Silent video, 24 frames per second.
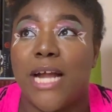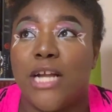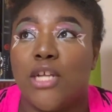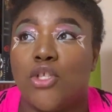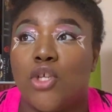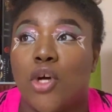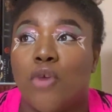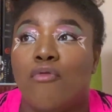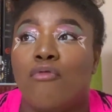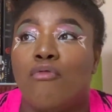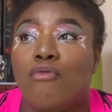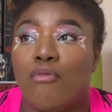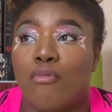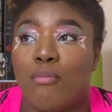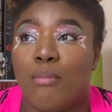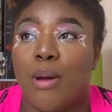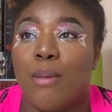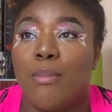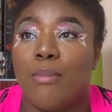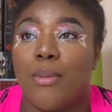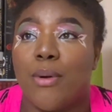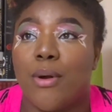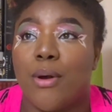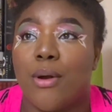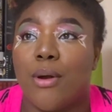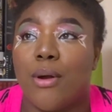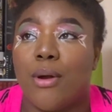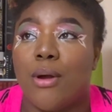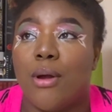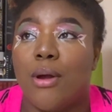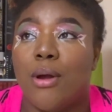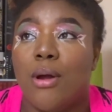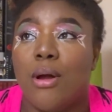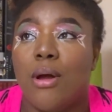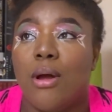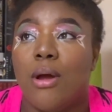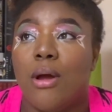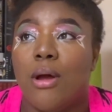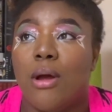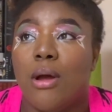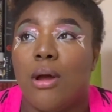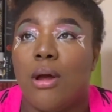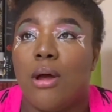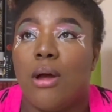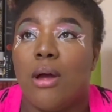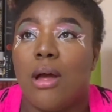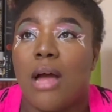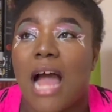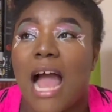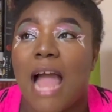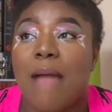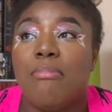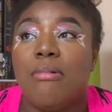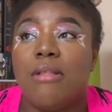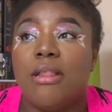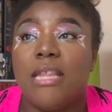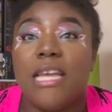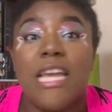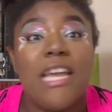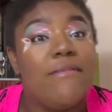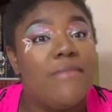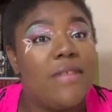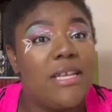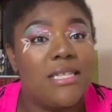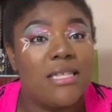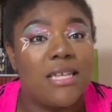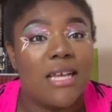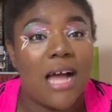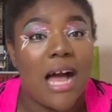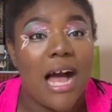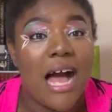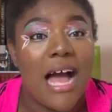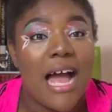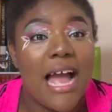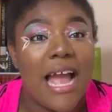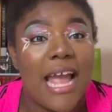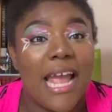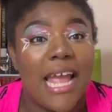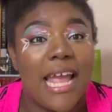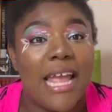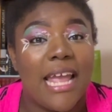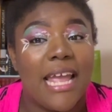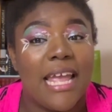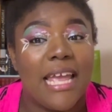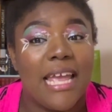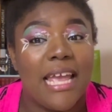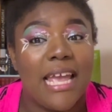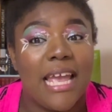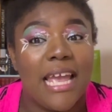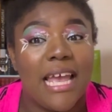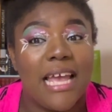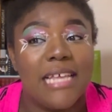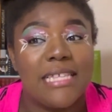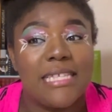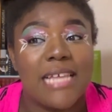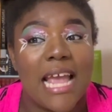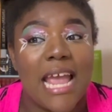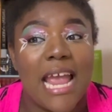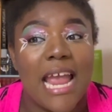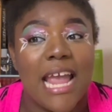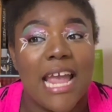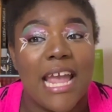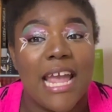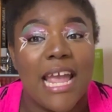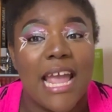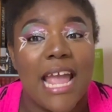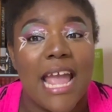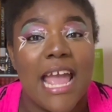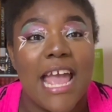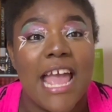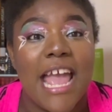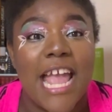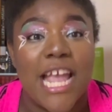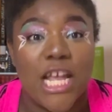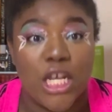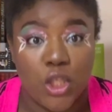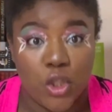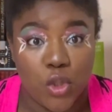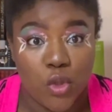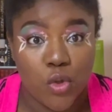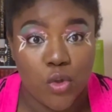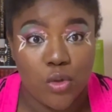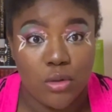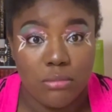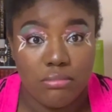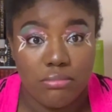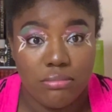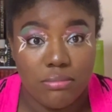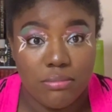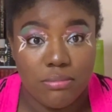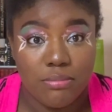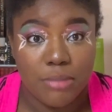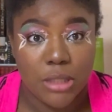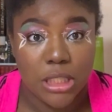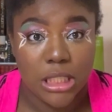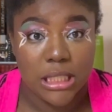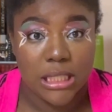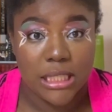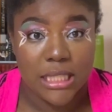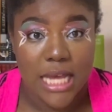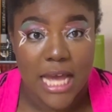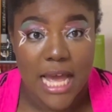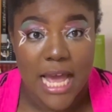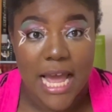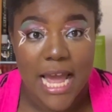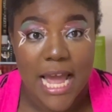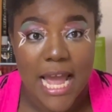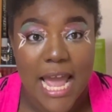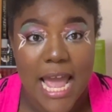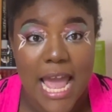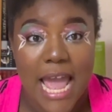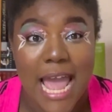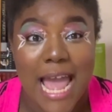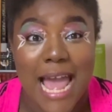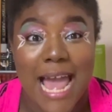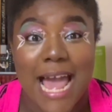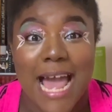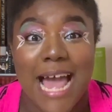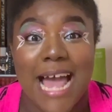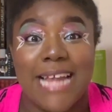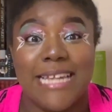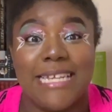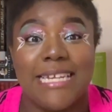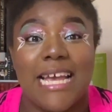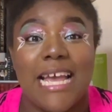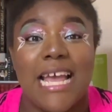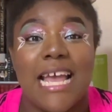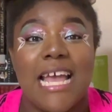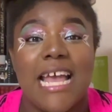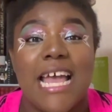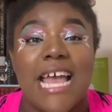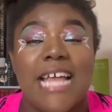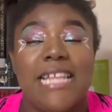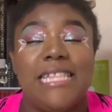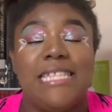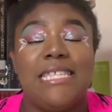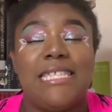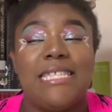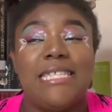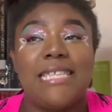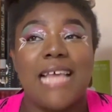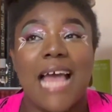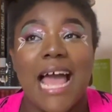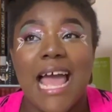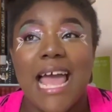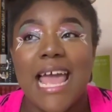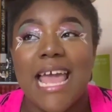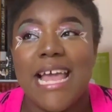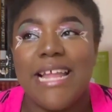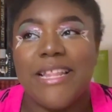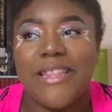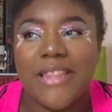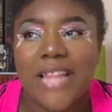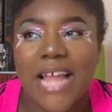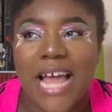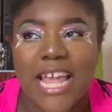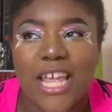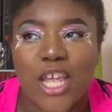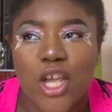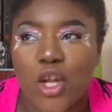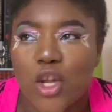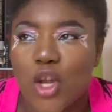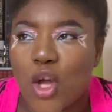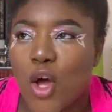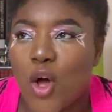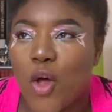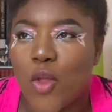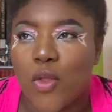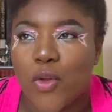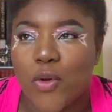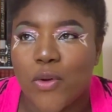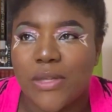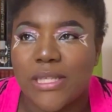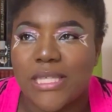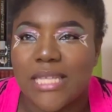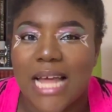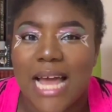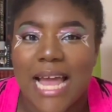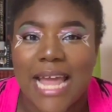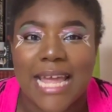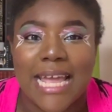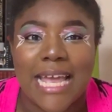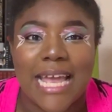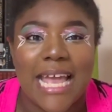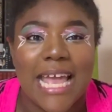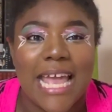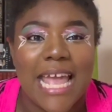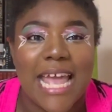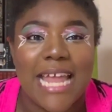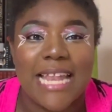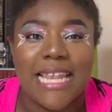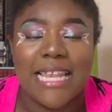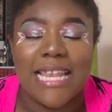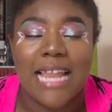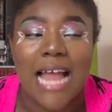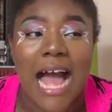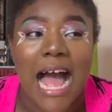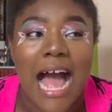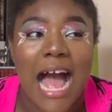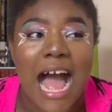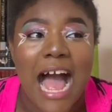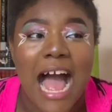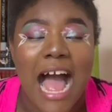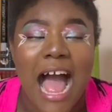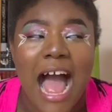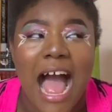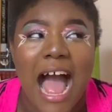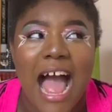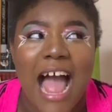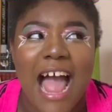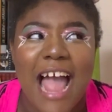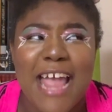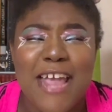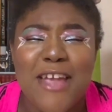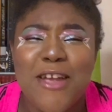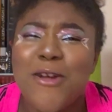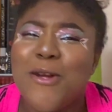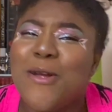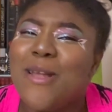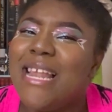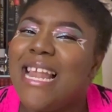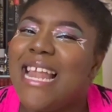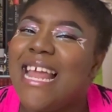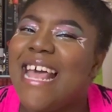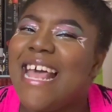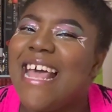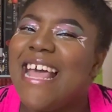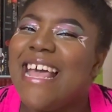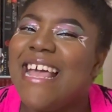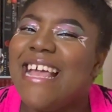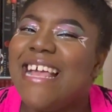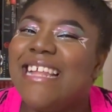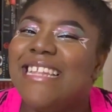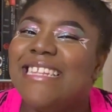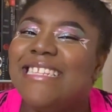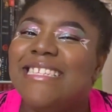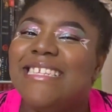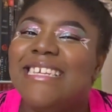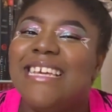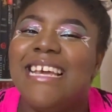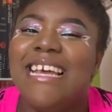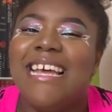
I don't remember. I believe this guy, he is a angel per se, and it's set in like, you know, those like in Ireland.